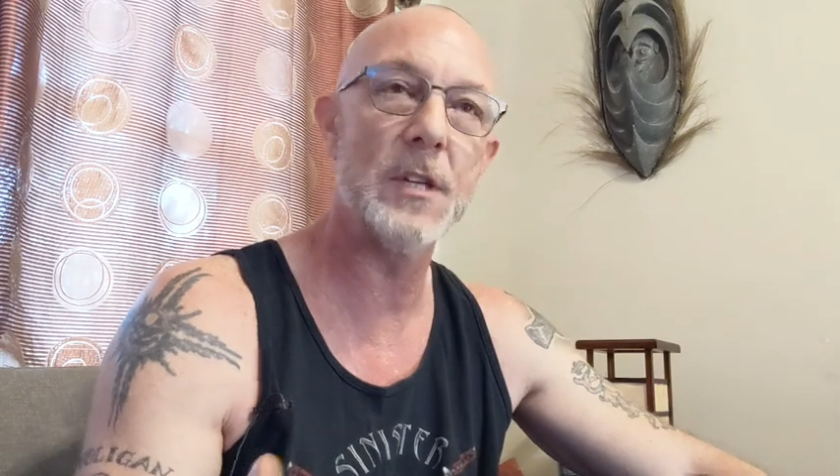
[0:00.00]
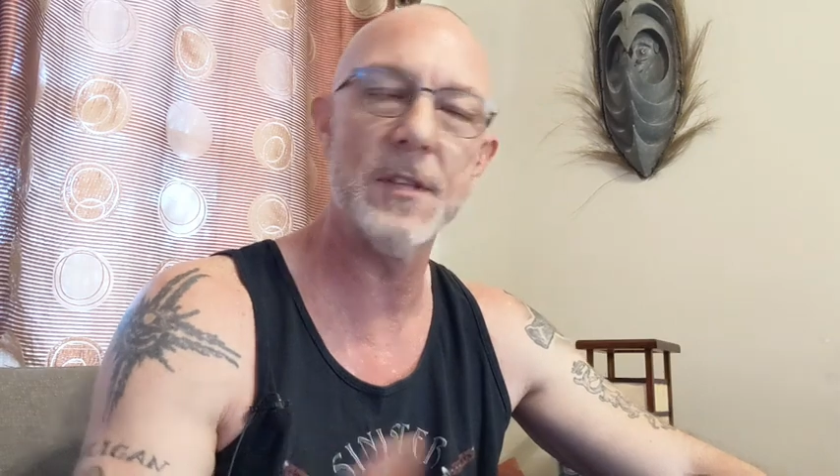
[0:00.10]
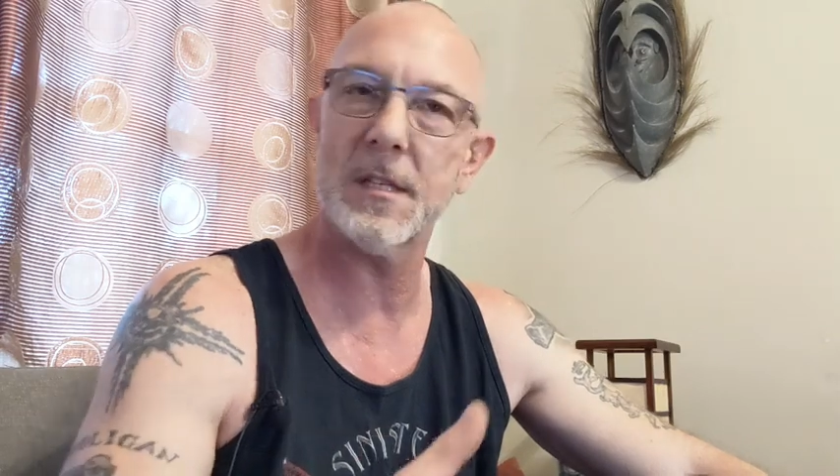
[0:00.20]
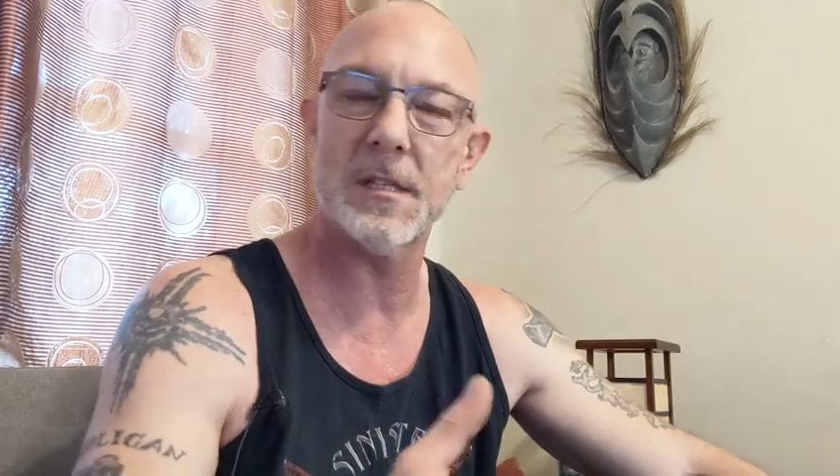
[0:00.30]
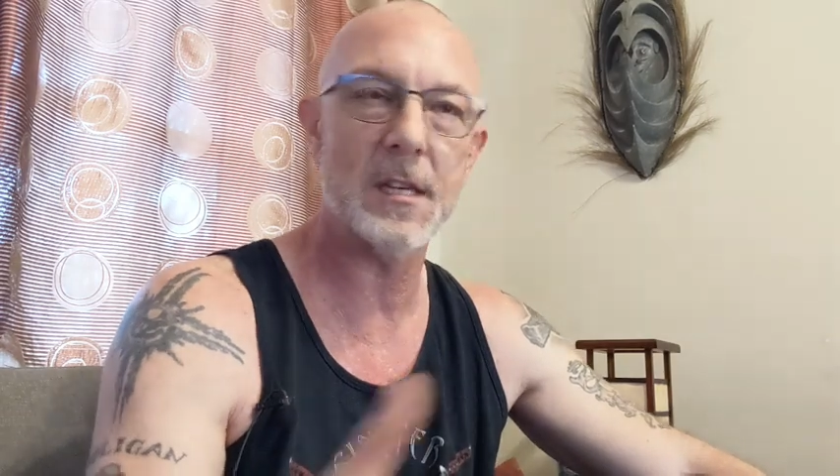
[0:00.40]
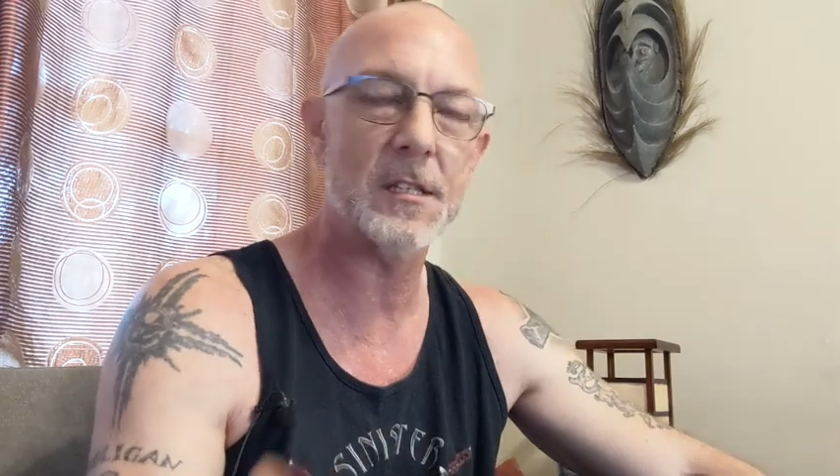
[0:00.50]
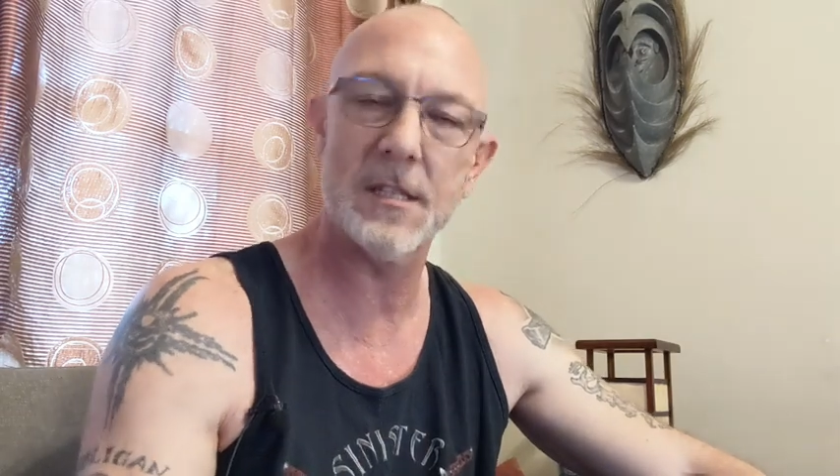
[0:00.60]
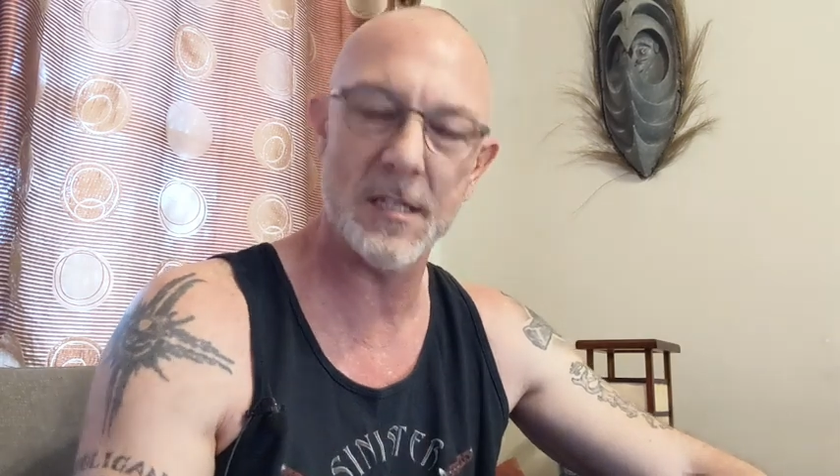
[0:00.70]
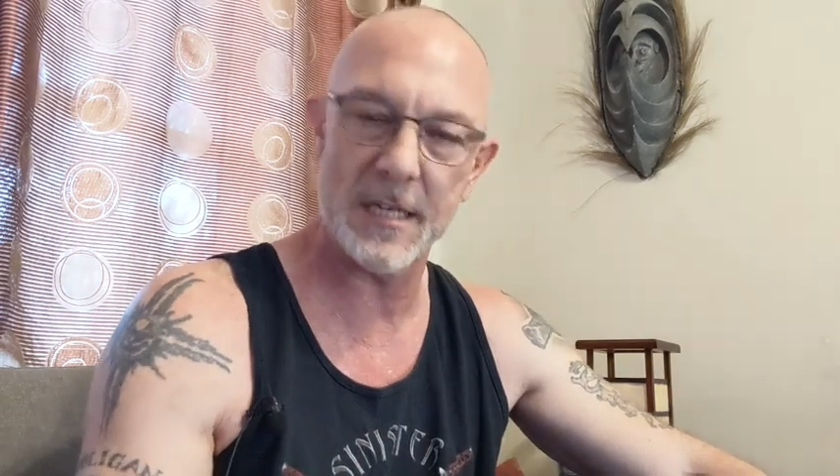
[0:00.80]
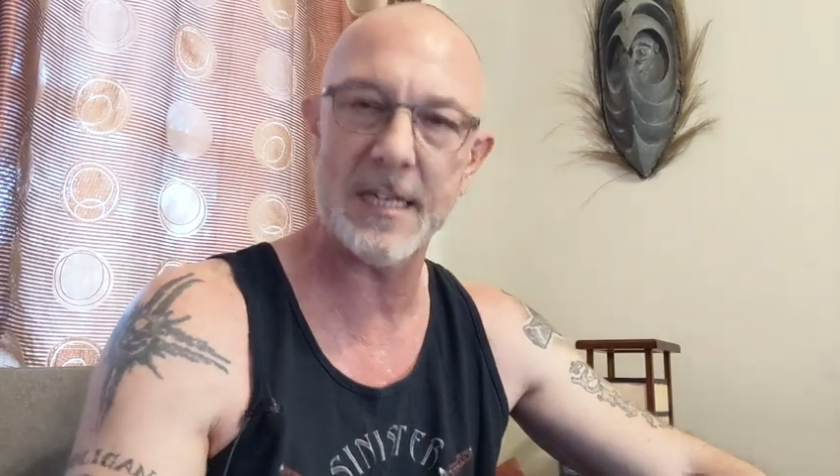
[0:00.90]
And this is a
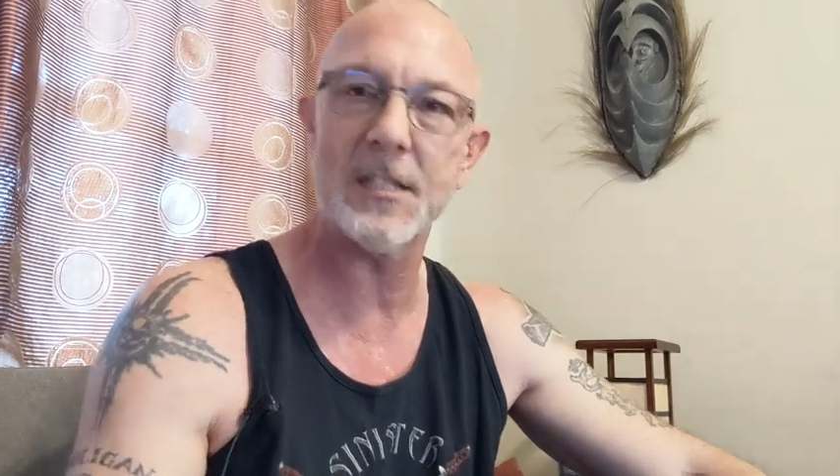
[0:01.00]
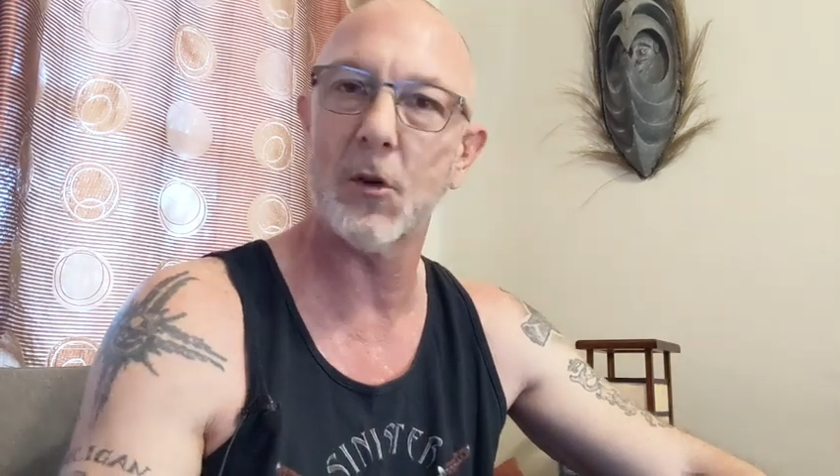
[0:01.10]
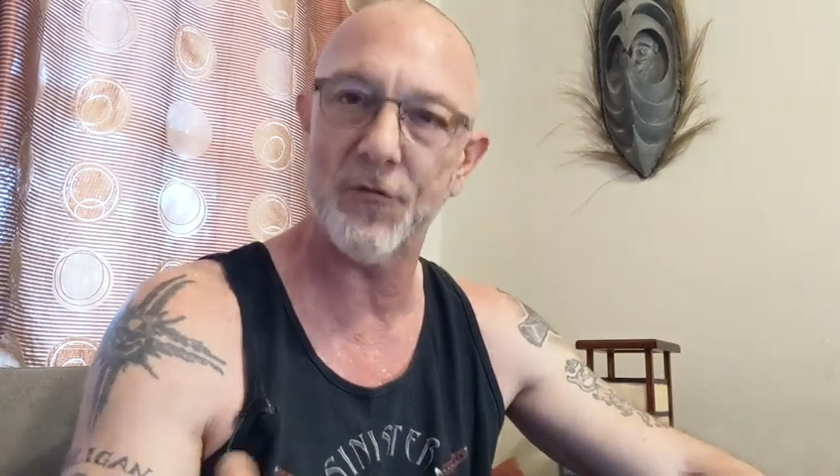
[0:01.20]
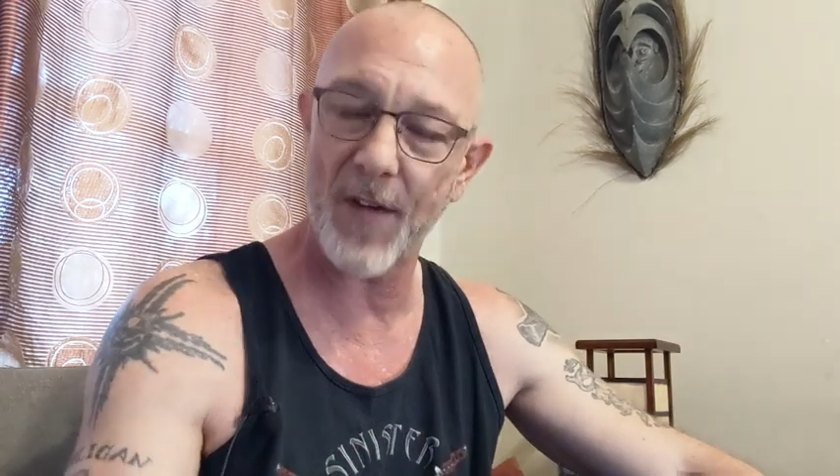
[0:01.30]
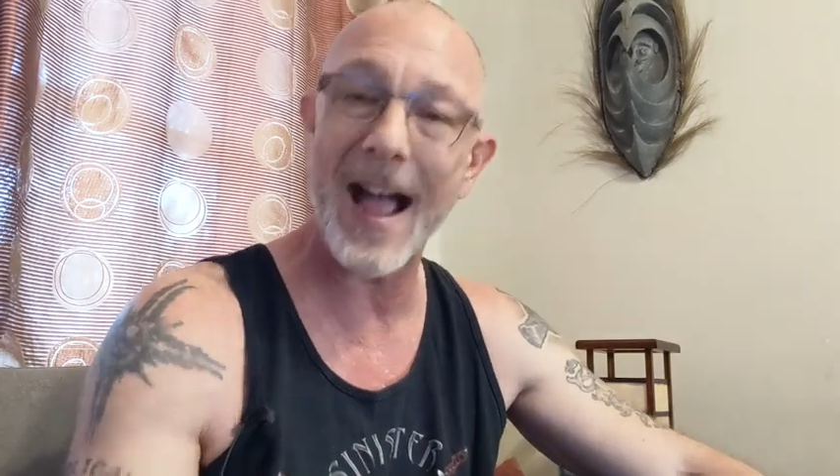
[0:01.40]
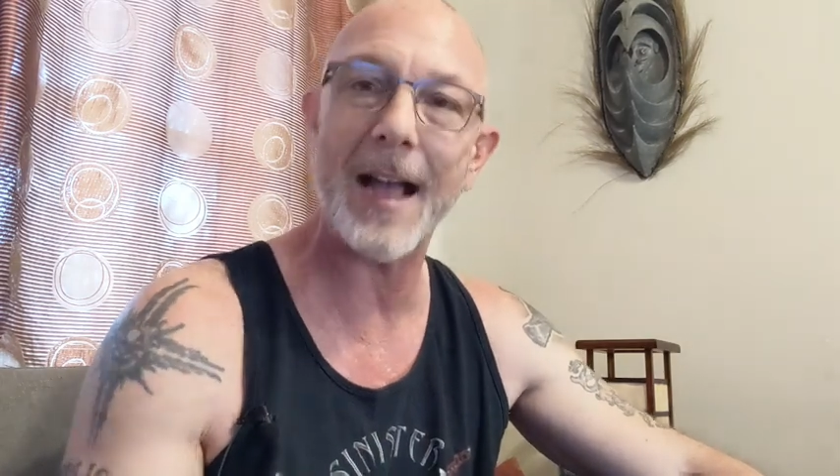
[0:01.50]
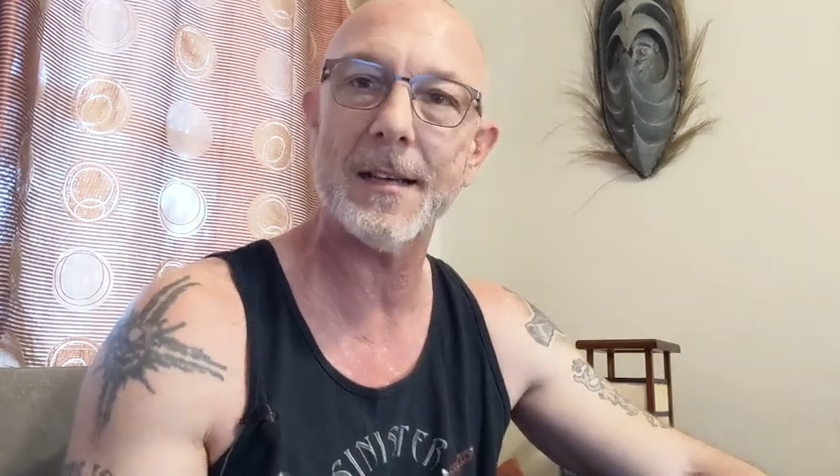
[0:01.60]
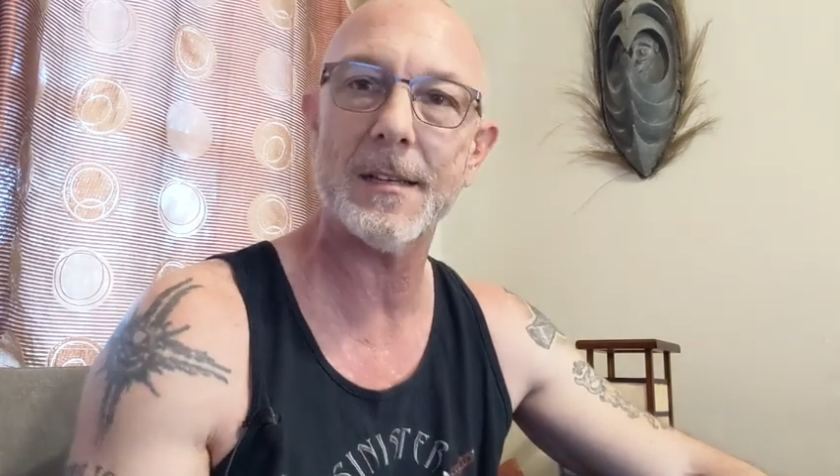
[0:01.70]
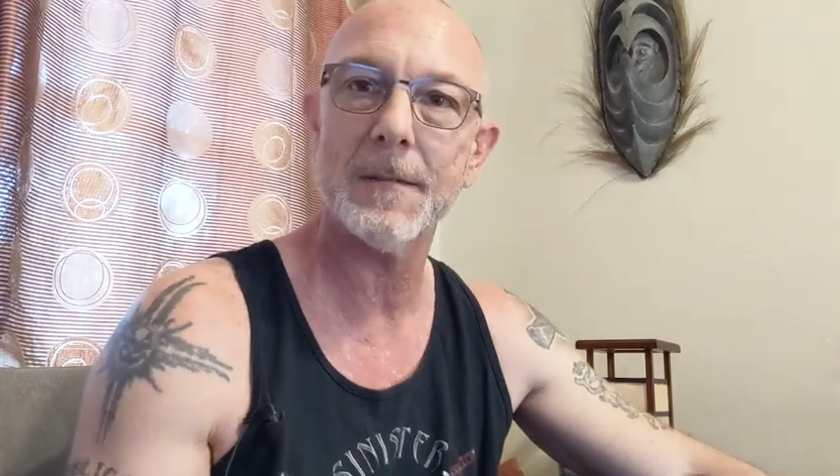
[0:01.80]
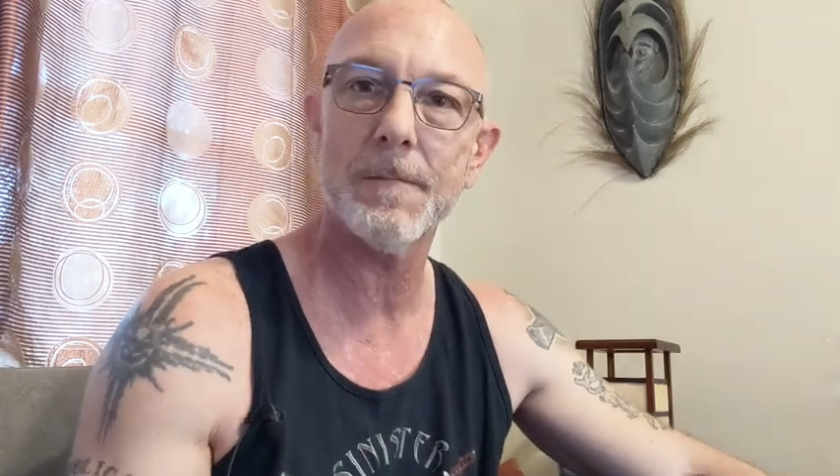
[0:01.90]
statistical
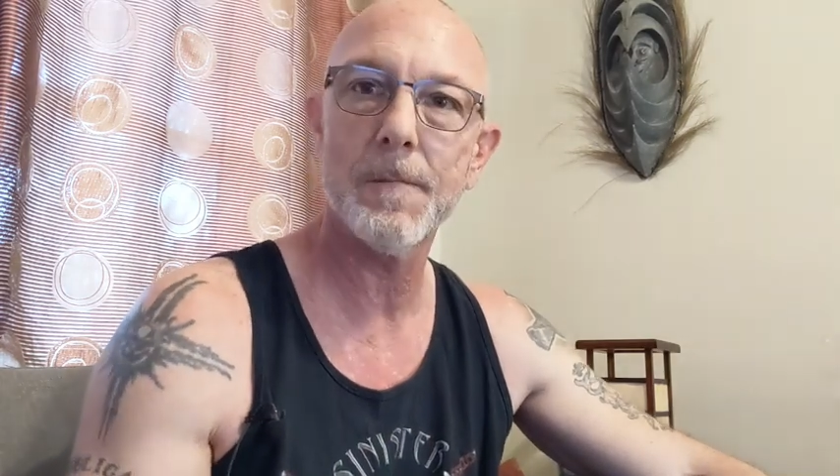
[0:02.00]
fact.